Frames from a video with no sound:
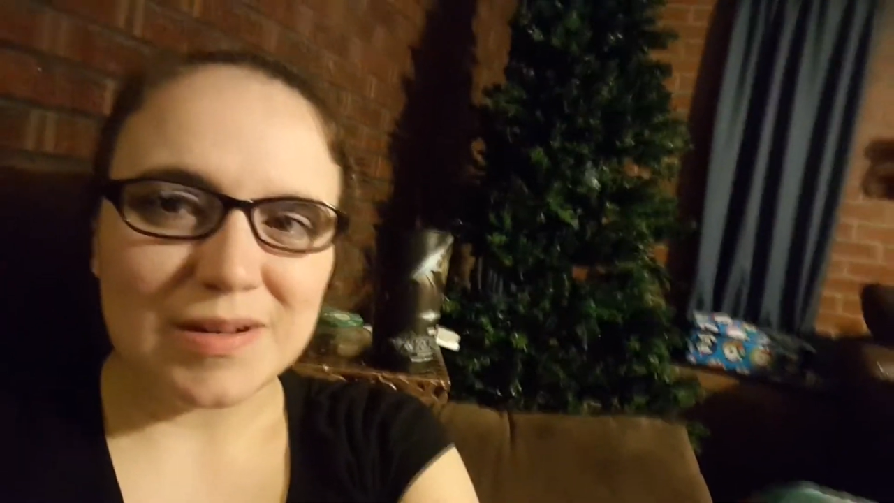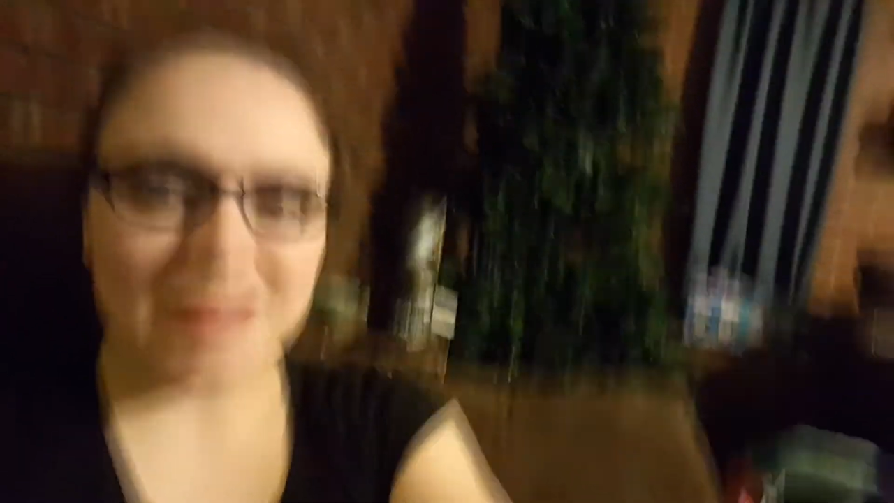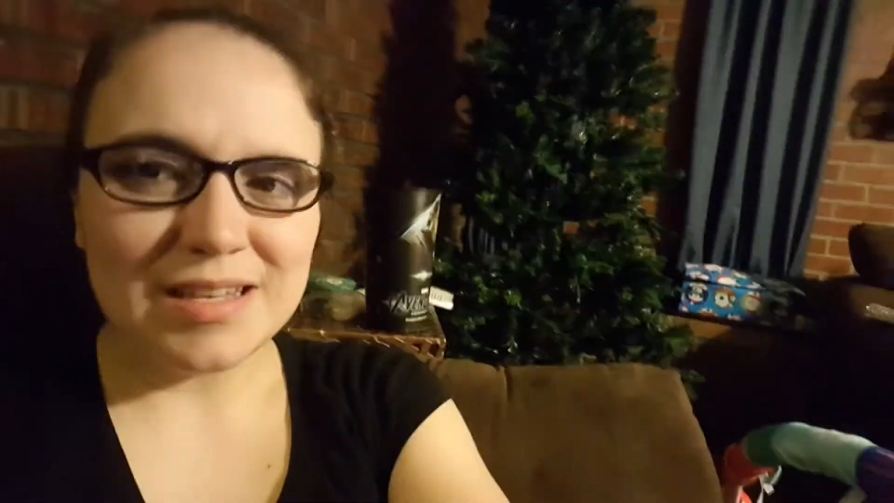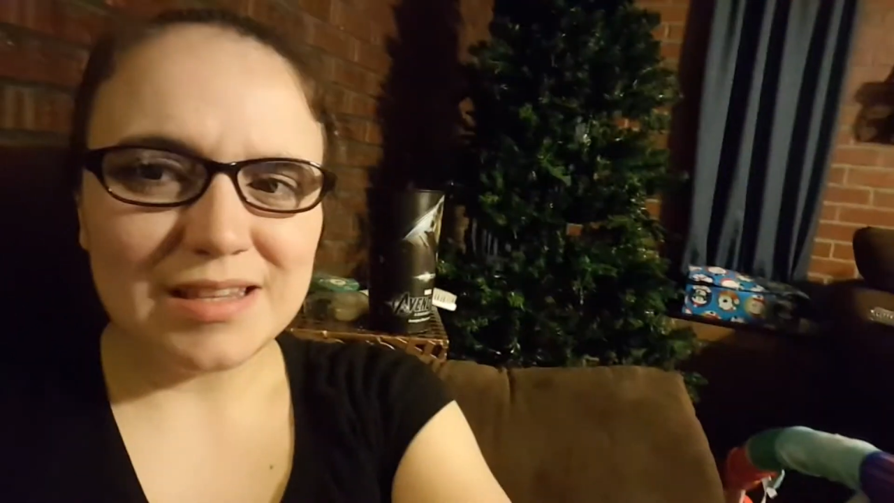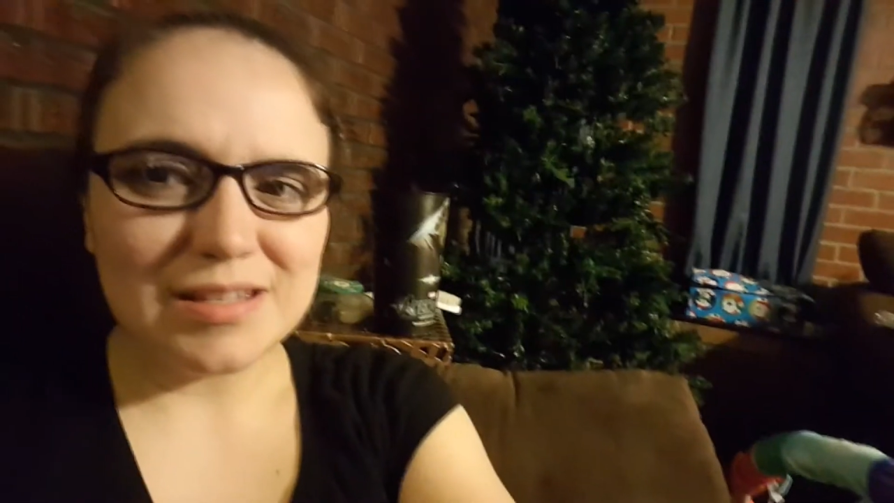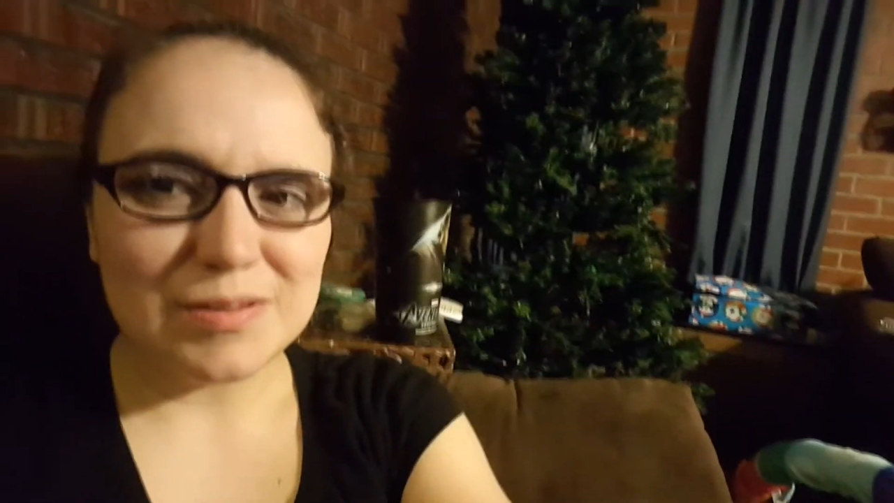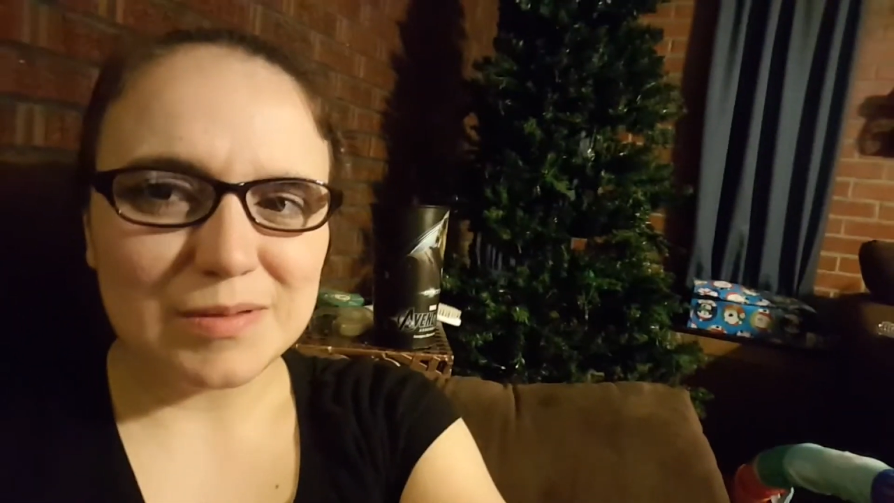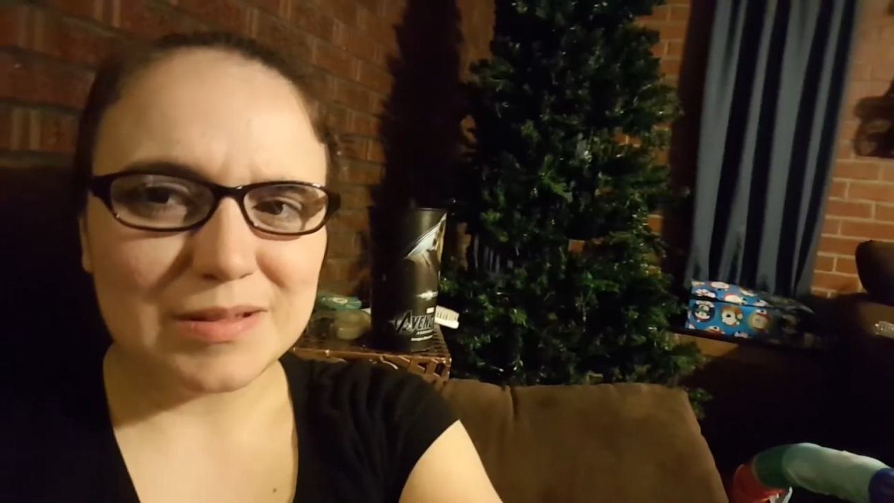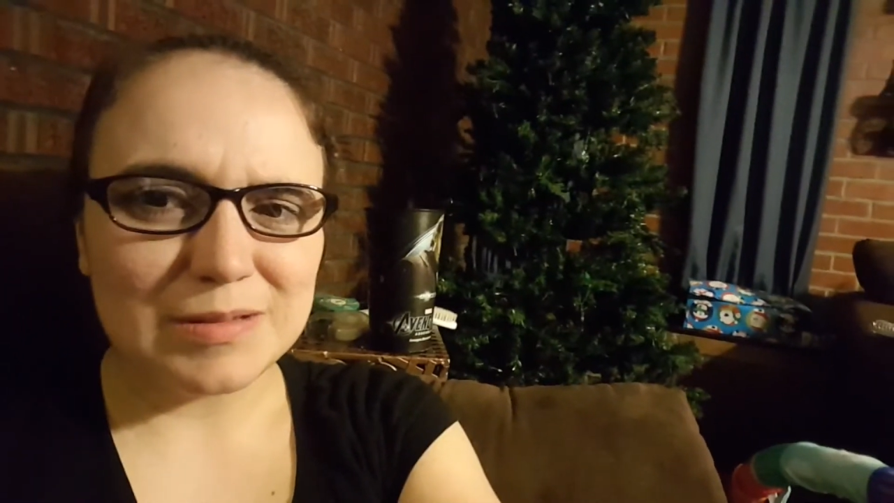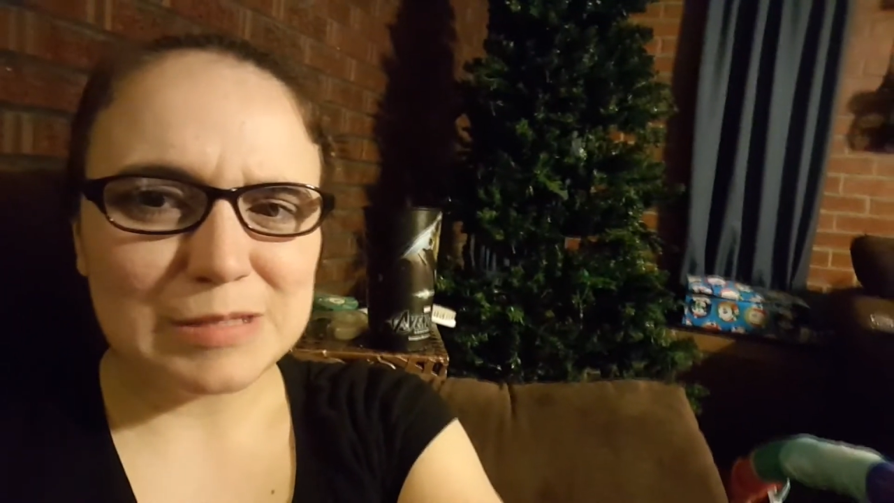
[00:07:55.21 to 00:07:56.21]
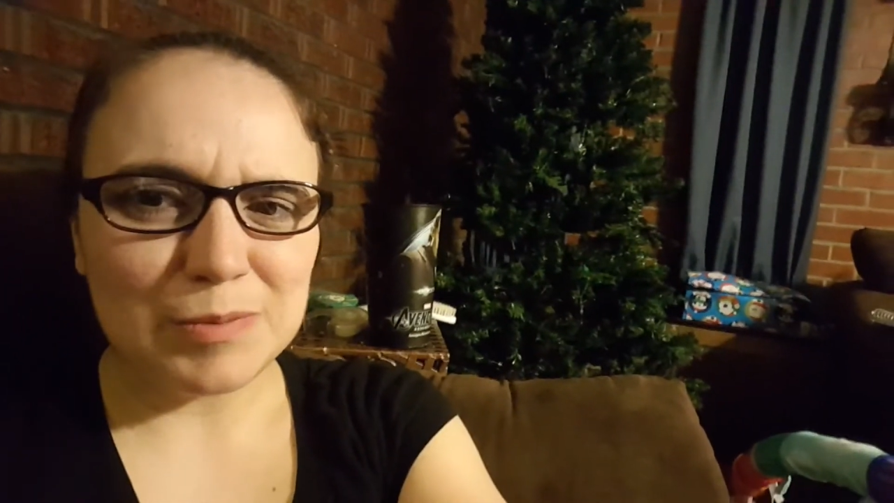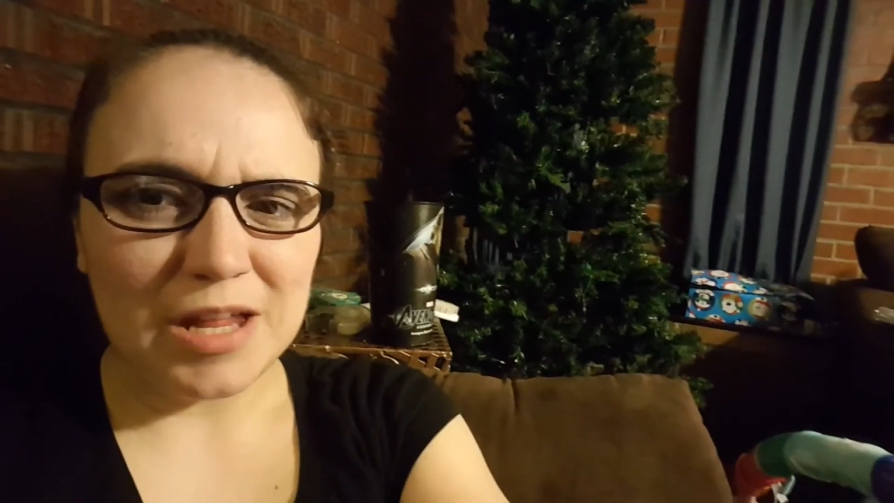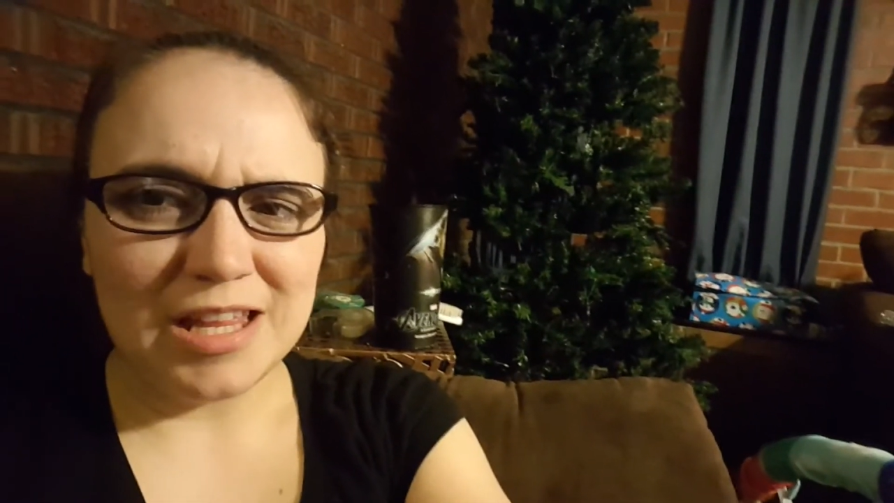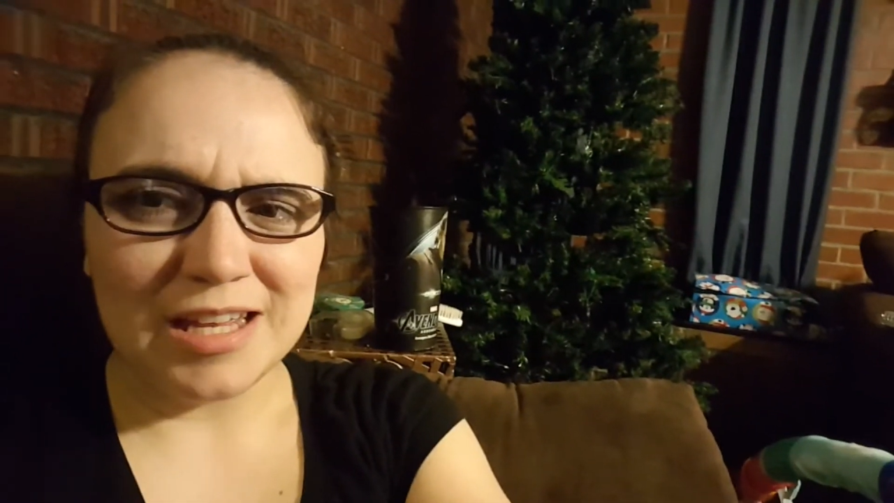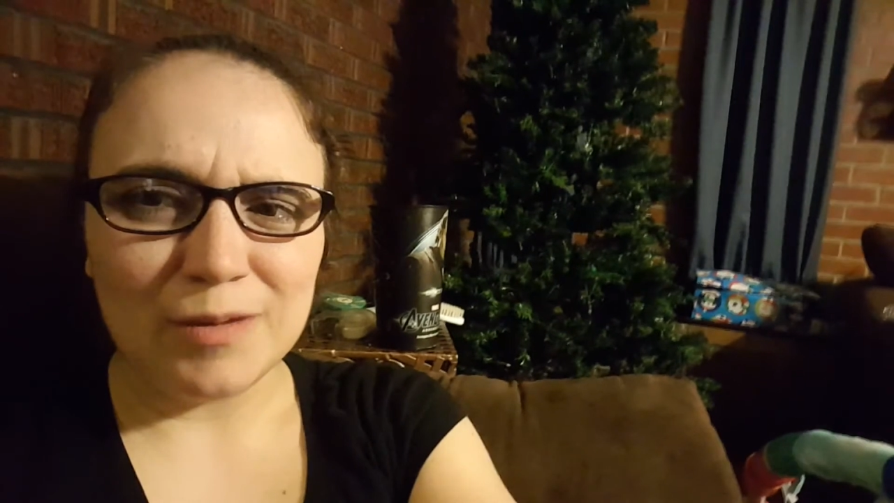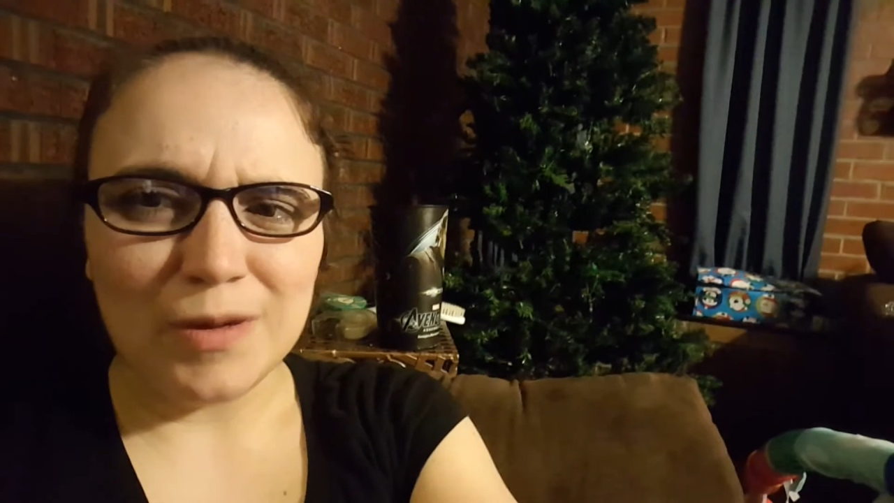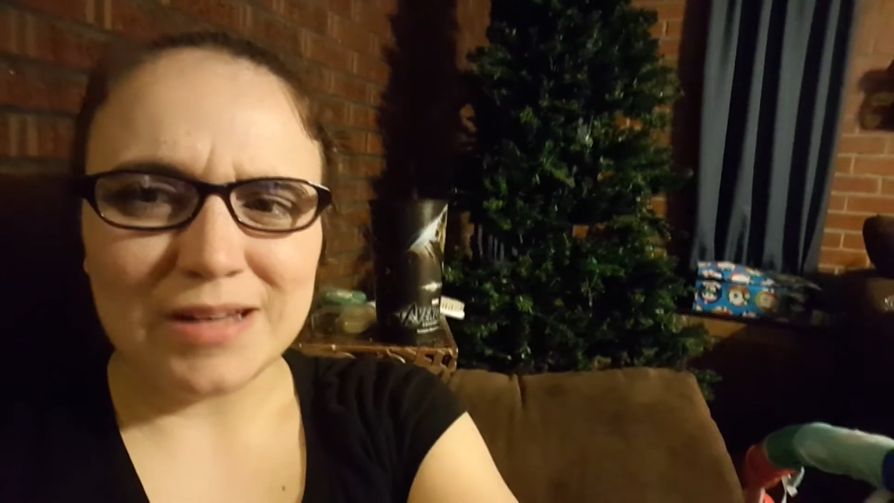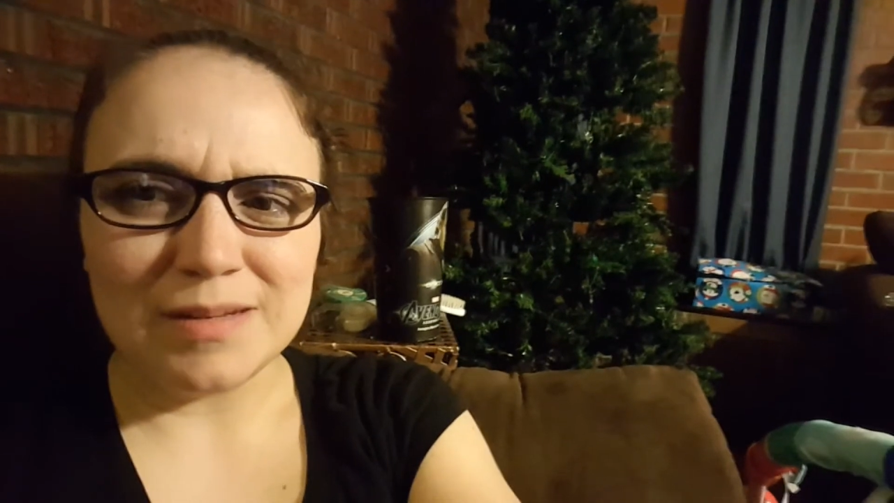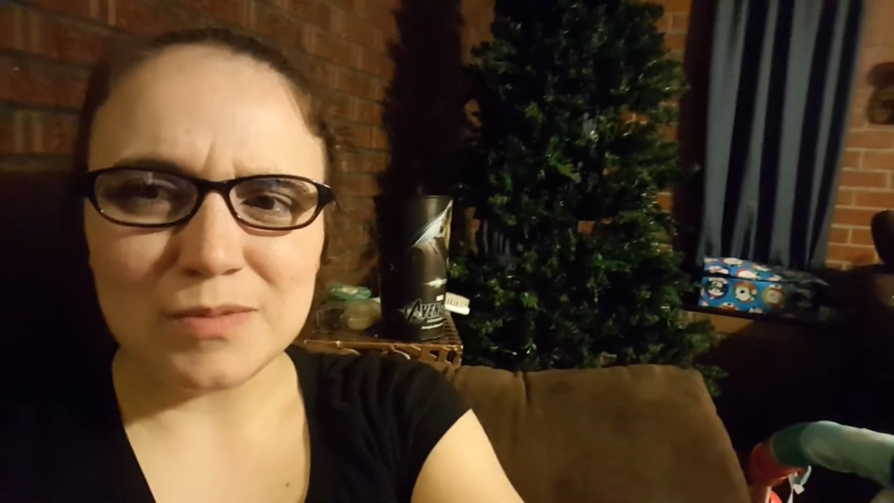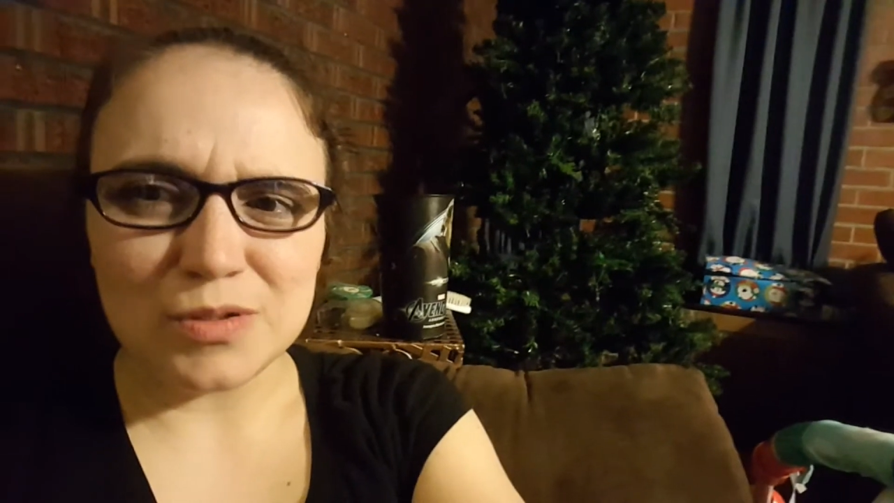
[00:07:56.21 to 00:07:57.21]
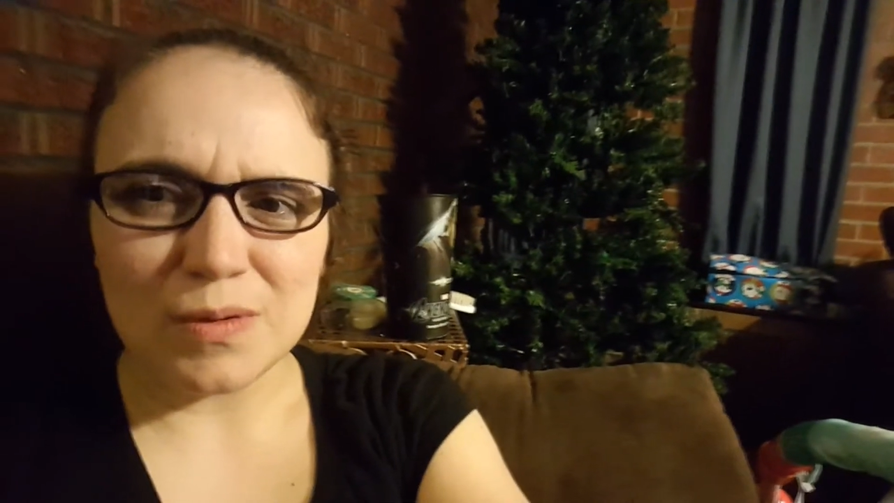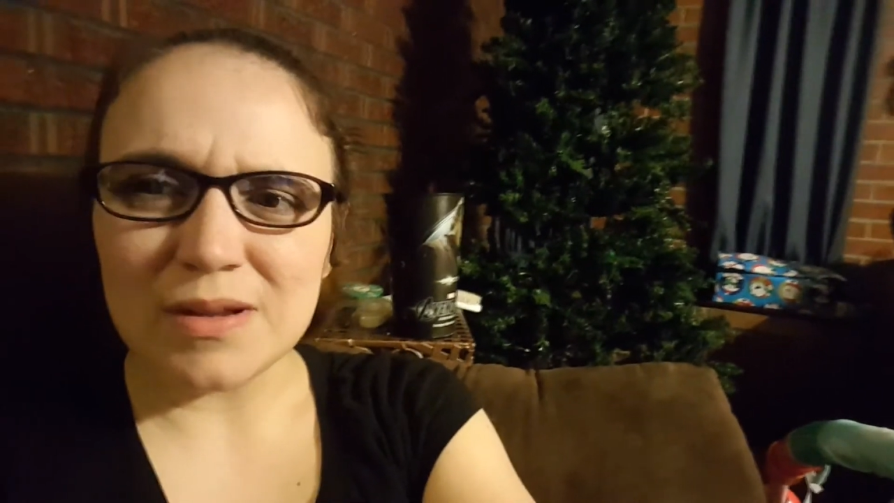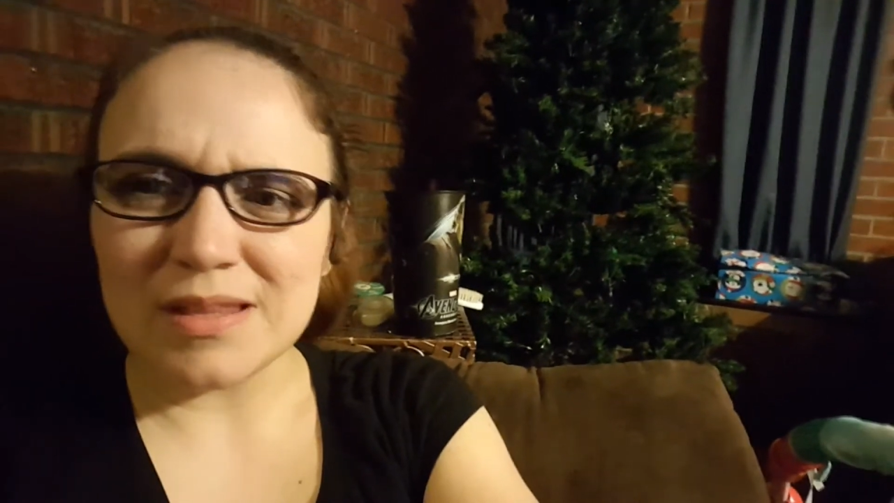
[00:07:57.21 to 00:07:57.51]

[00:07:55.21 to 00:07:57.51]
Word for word: I think this one's probably going to wind up shorter